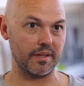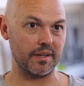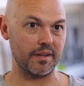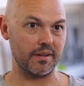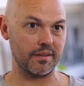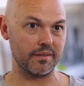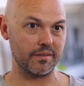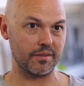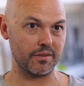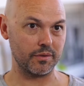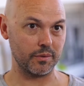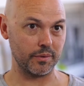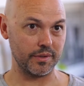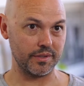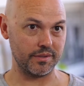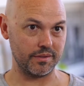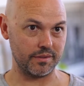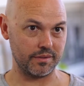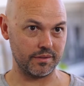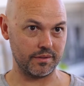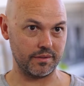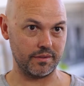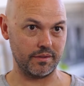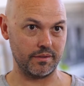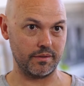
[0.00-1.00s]
our
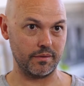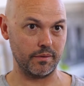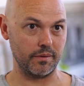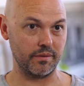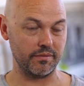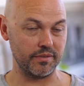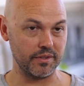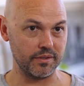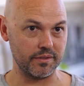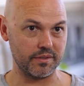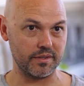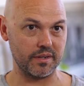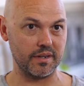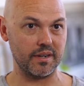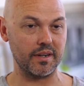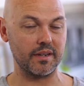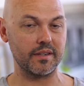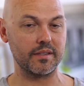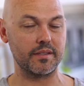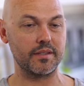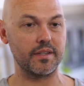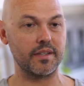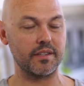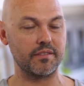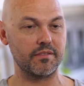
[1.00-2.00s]
choice to have used an
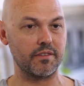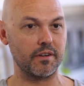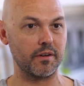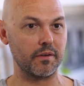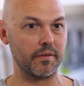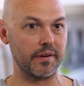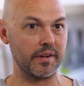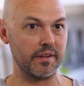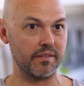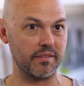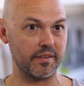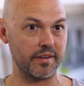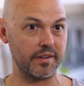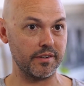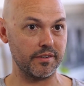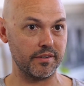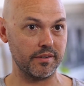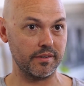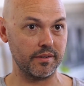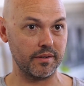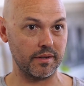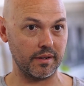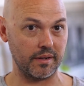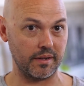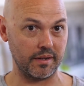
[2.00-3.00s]
architect for our
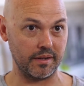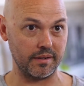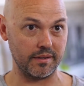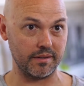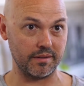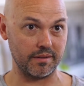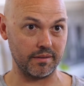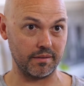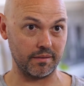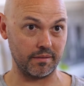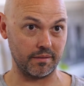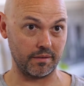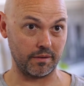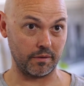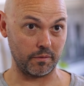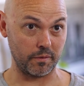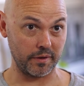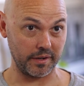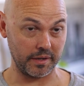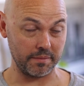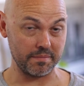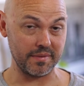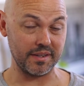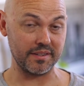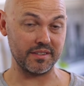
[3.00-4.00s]
renovation, and I'd
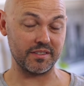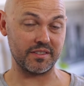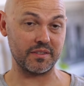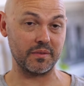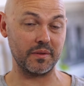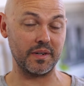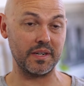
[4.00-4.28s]
recommend it to